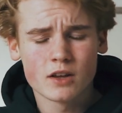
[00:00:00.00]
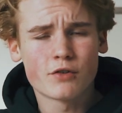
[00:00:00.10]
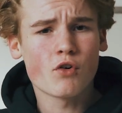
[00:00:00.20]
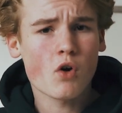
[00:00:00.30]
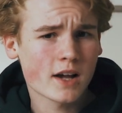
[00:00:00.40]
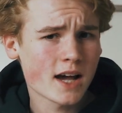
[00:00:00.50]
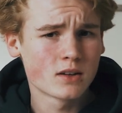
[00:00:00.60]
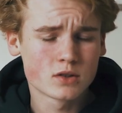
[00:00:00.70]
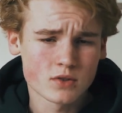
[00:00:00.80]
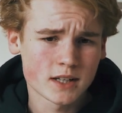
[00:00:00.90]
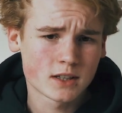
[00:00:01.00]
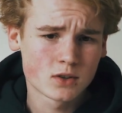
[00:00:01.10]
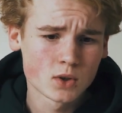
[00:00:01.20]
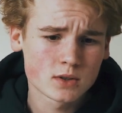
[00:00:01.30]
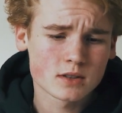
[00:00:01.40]
the 4K looks really
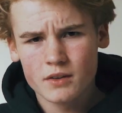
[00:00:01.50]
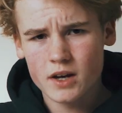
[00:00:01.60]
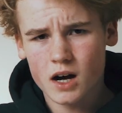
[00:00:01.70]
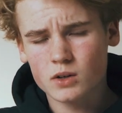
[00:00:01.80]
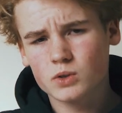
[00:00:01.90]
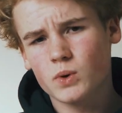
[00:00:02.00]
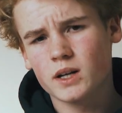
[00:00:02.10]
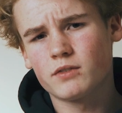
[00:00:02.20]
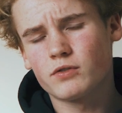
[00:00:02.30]
good. The 120